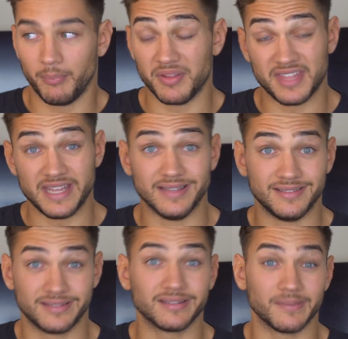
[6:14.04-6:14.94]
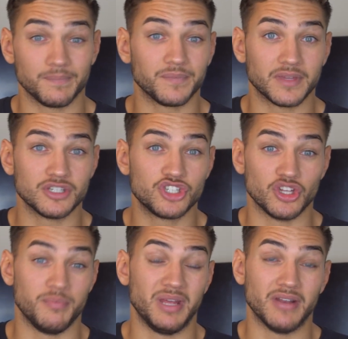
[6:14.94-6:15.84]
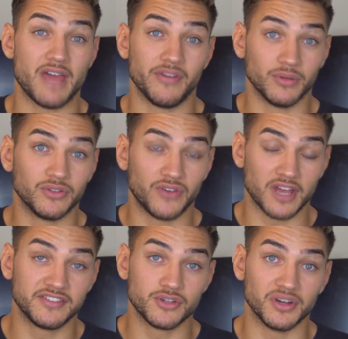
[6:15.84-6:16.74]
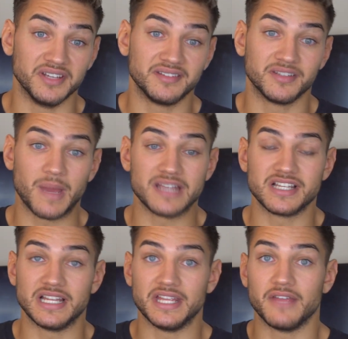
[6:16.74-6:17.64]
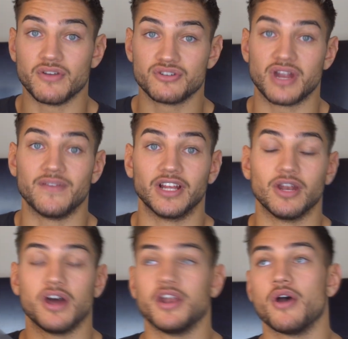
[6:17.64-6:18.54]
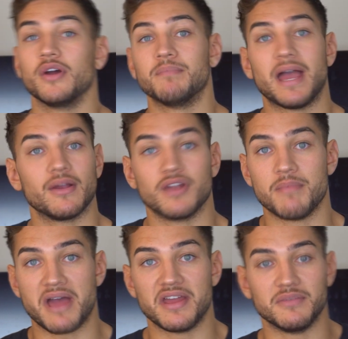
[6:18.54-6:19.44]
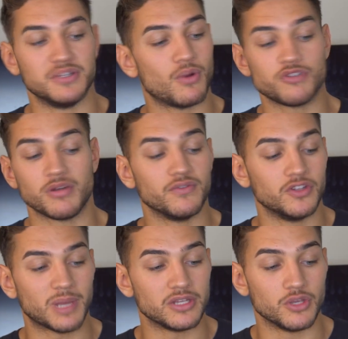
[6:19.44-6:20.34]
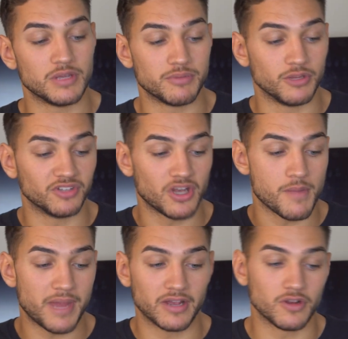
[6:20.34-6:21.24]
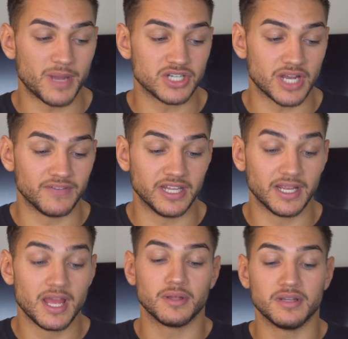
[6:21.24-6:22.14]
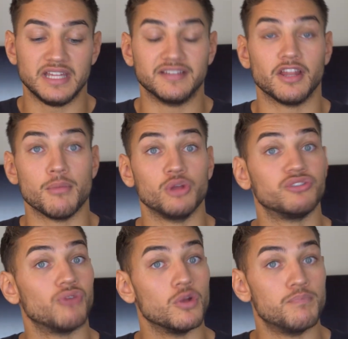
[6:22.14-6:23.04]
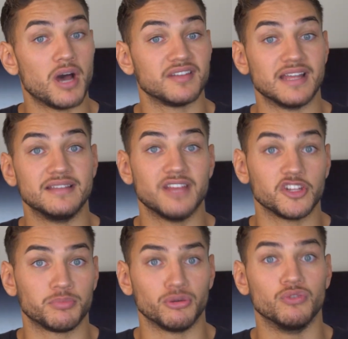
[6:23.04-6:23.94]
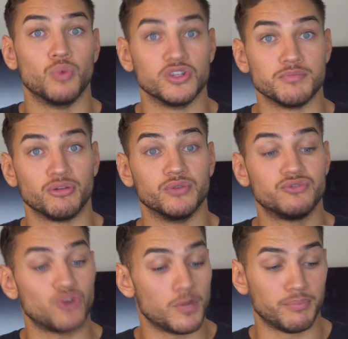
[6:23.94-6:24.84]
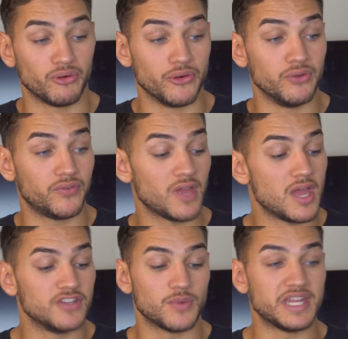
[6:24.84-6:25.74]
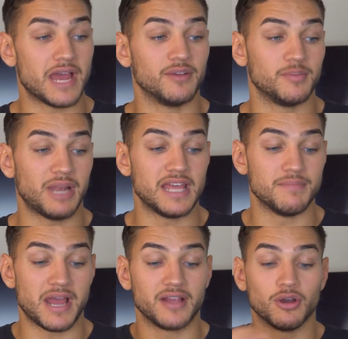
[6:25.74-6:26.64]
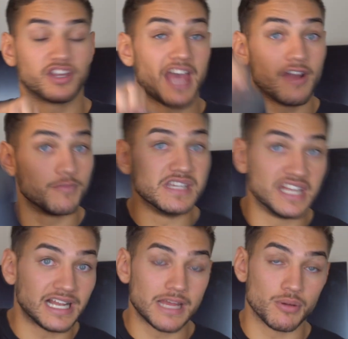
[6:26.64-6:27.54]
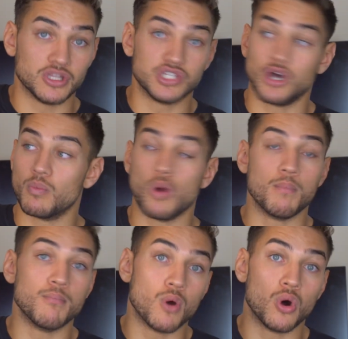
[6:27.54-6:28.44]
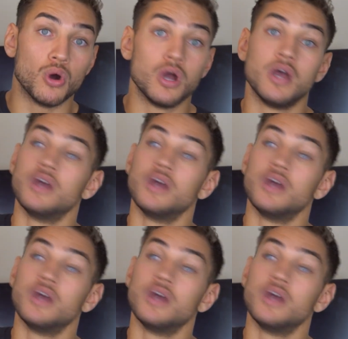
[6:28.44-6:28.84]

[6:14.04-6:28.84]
But these should be on everyone's first choice, especially if you're traveling a lot. I know I bang on about it when you watch my reviews about UE booms. I know I bang on about traveling. These are the most robust. They're dust proof, waterproof, drop proof, 20 hours of playback, got carabiner clip on the top. What more